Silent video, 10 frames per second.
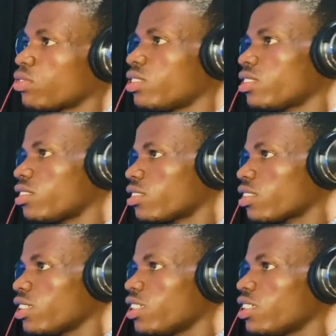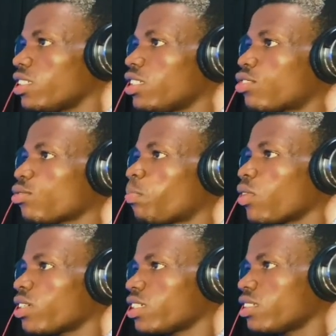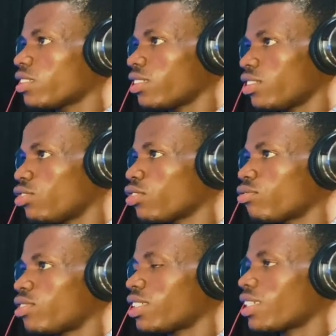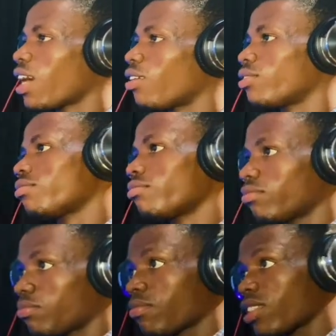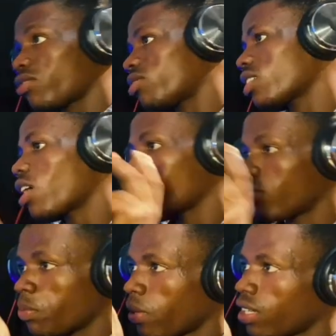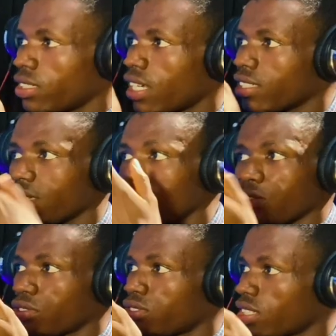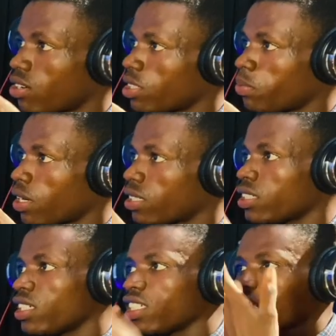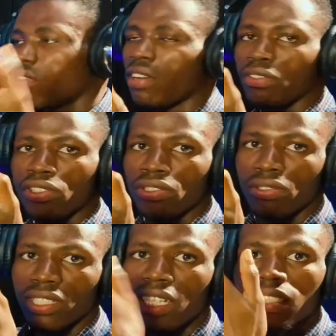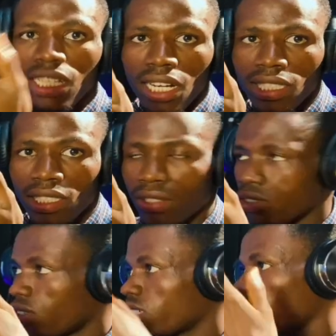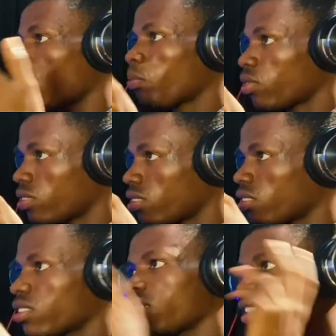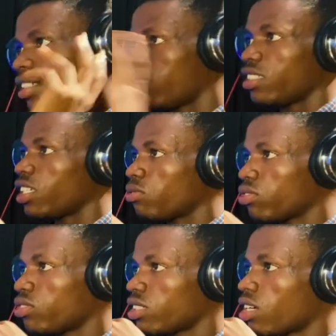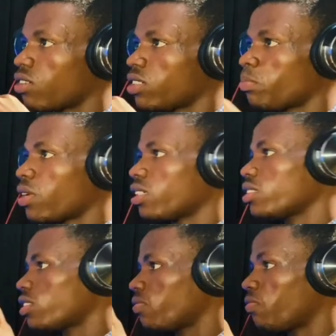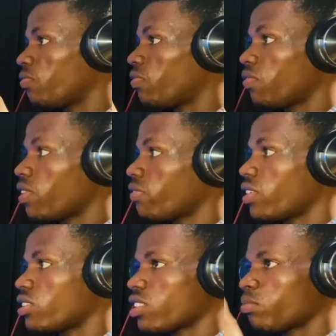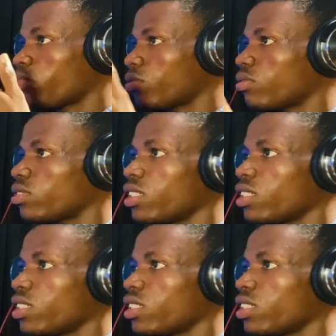So these two plugins is just to trigger on Reaper. That's the easiest to trigger on Reaper. Instead of having to use external sounds or external plugins, this is just to trigger on Reaper. It's very, very simple.